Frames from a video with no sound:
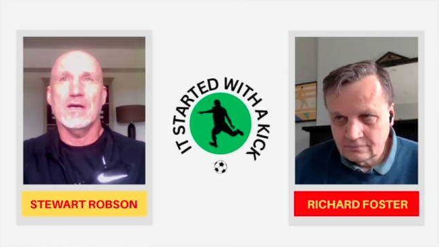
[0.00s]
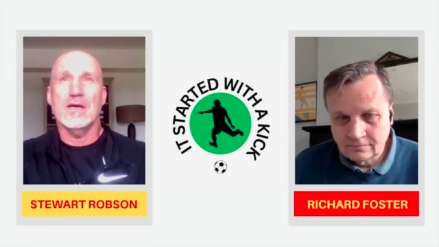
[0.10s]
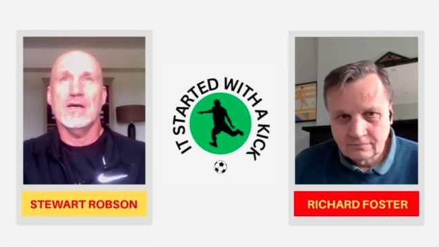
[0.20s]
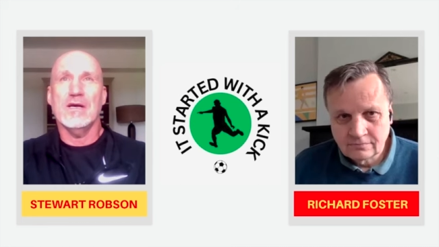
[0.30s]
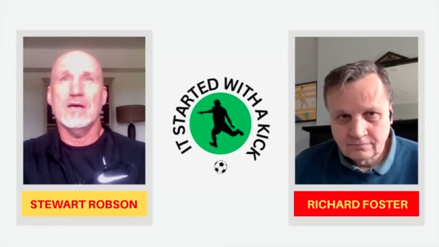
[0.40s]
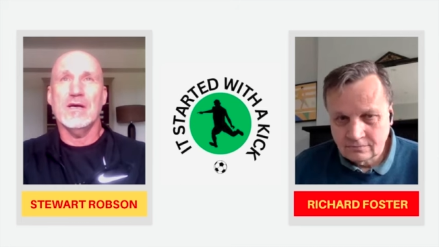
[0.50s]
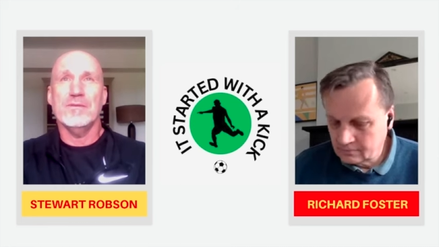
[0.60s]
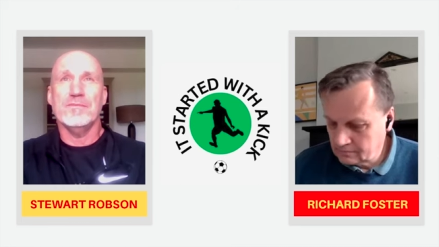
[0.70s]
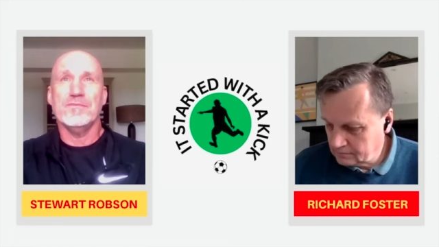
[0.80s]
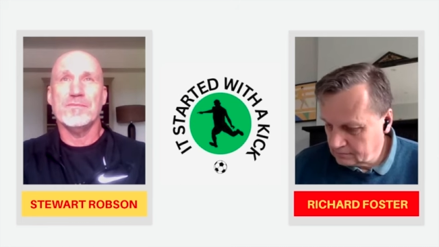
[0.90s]

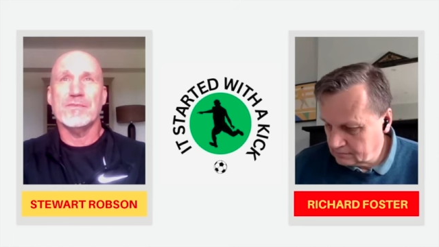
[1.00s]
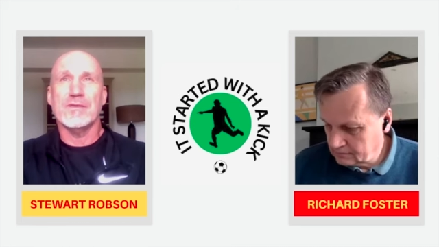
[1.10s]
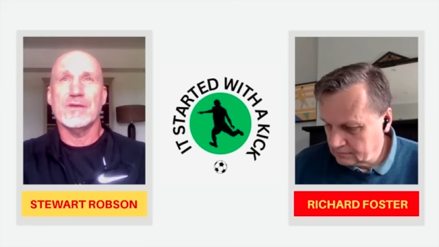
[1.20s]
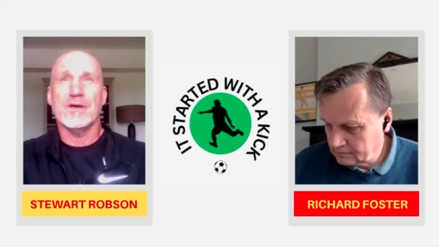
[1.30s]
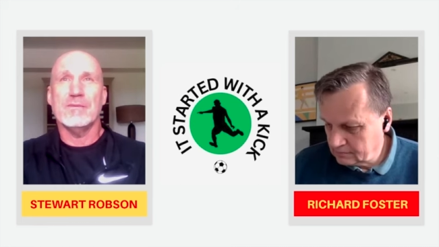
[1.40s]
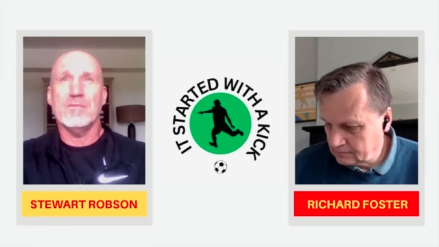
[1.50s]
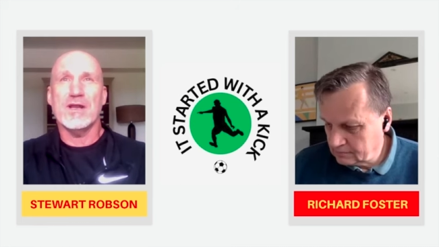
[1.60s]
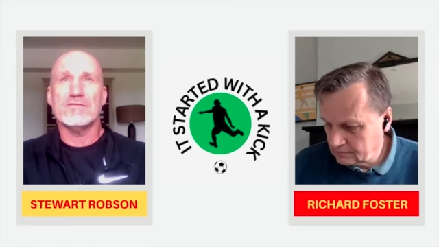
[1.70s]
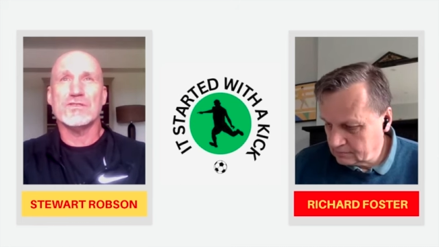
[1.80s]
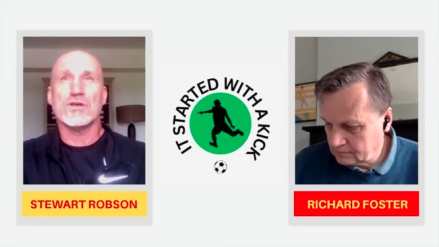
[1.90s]
Speaker 1: Um, I might
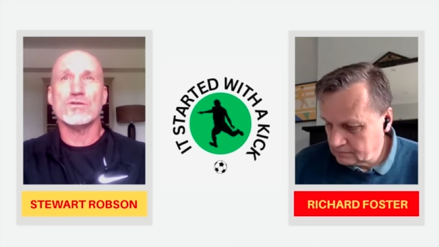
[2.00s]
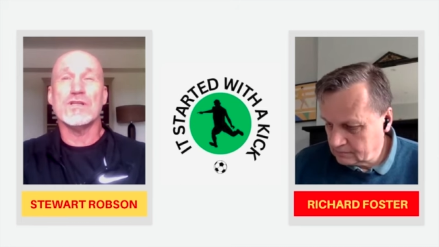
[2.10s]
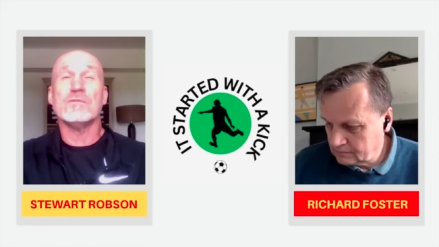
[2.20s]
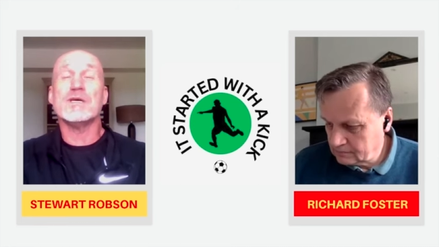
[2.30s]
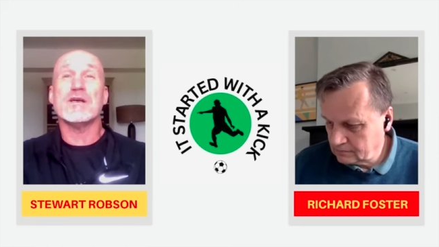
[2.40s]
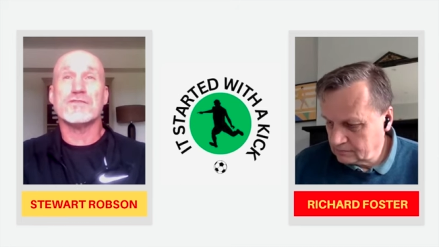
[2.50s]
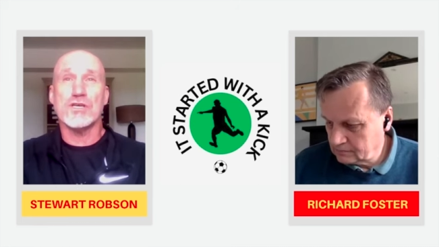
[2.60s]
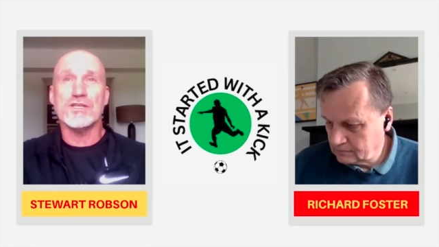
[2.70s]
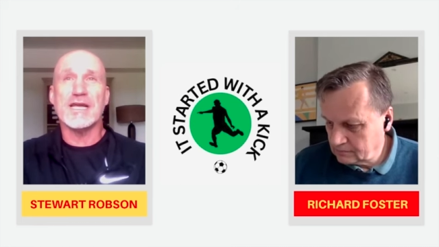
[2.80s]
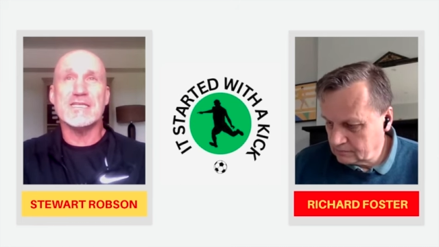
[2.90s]
have just gone. No, I have
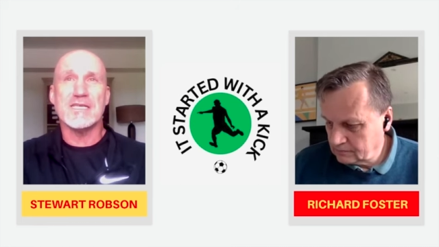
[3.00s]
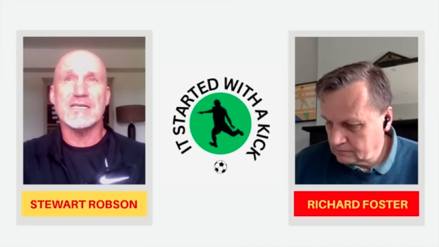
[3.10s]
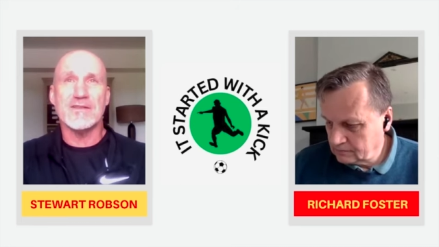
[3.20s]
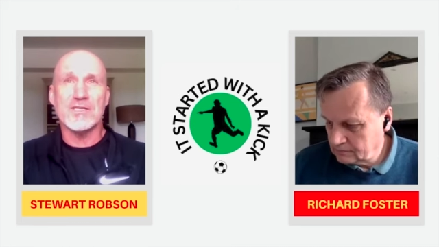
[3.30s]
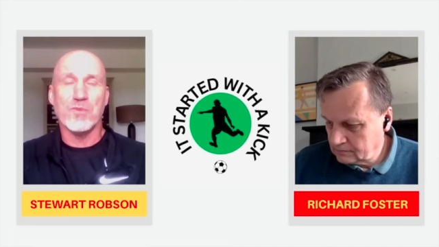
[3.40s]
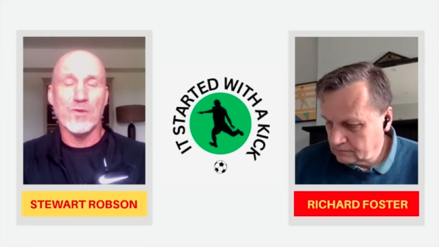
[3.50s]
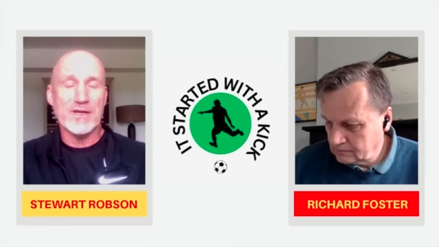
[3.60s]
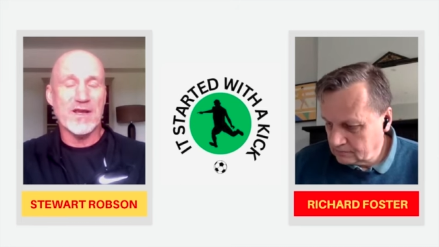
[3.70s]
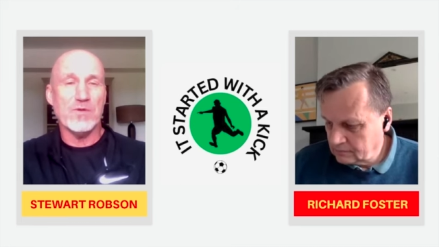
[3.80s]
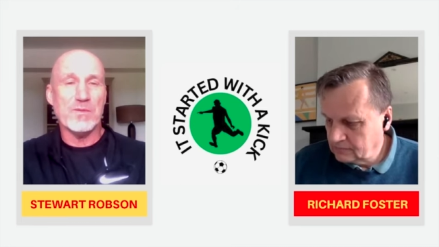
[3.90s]
turned eighteen at this
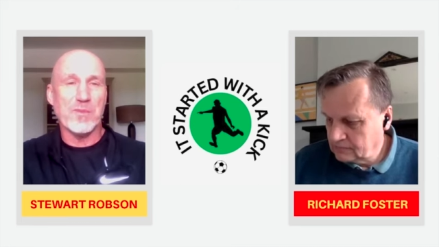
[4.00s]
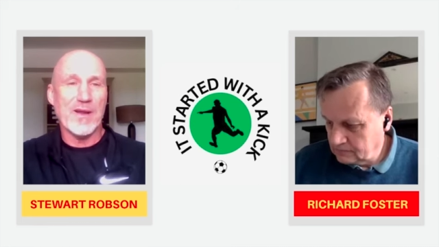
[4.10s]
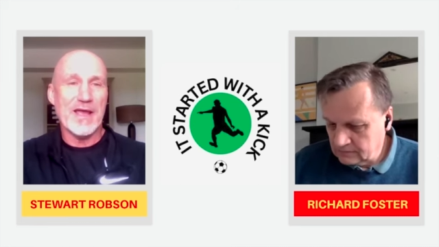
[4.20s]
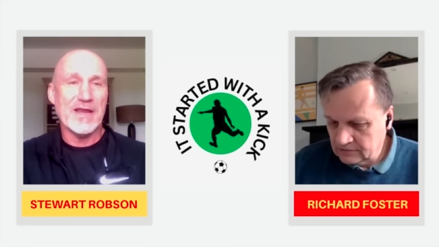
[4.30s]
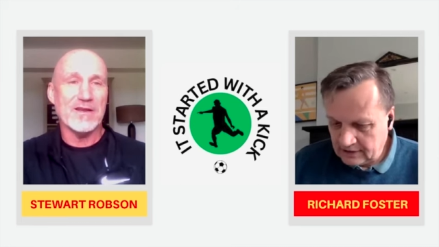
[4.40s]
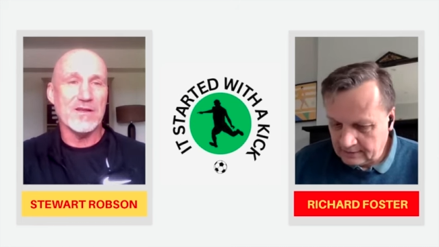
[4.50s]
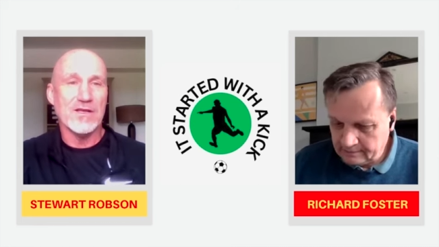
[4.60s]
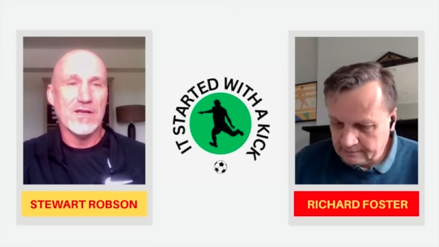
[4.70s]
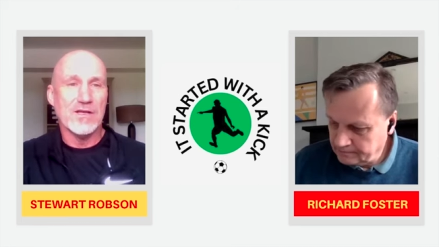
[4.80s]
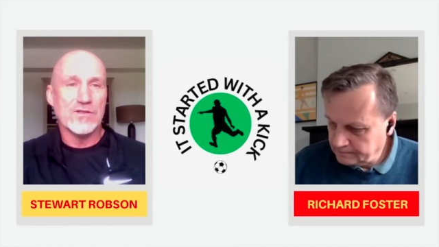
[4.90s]
point, and we're playing yeah.
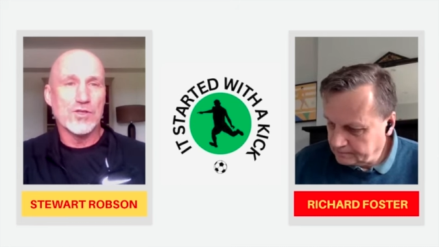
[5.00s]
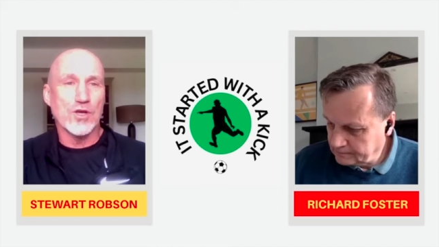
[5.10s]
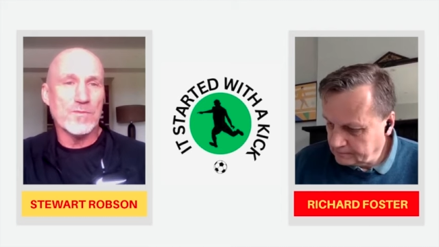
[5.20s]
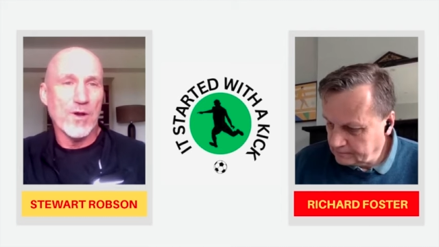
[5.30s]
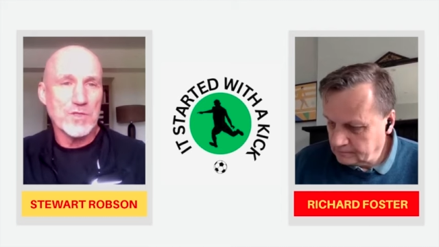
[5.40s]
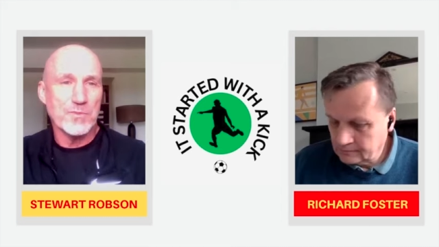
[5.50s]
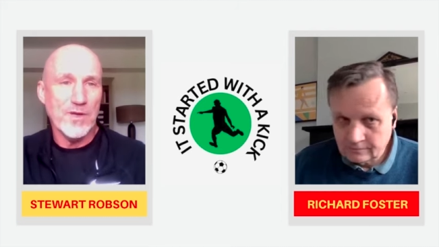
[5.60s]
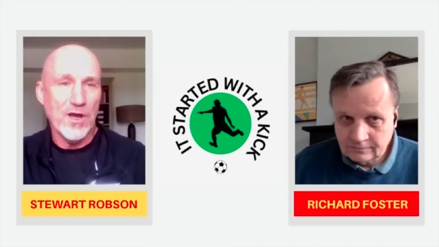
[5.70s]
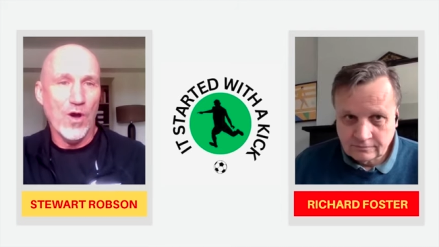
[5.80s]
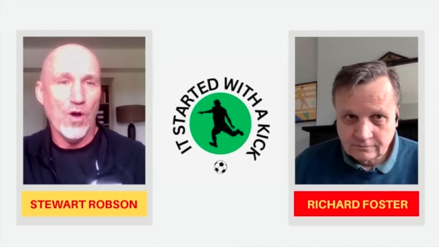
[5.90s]
Tottenham Hotspur
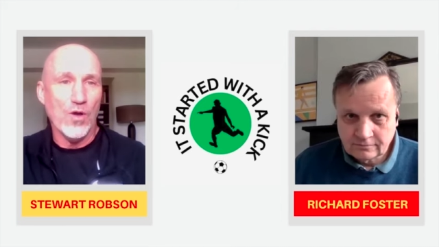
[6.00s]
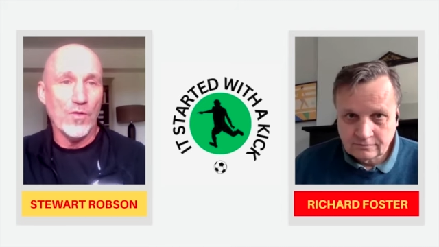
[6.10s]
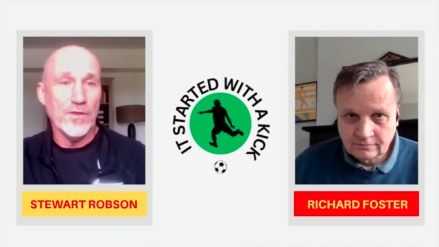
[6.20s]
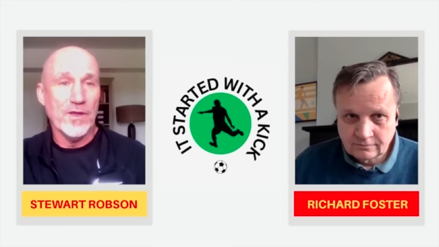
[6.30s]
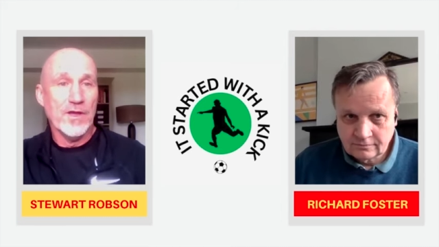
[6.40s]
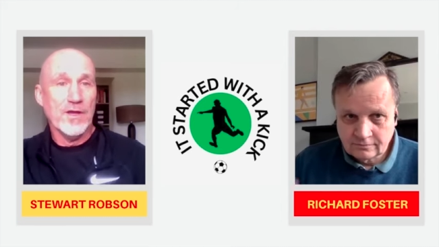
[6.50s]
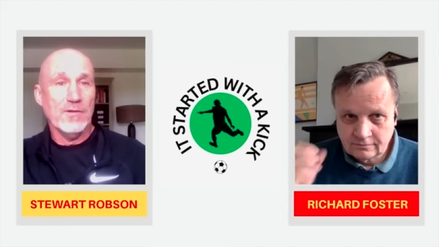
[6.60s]
on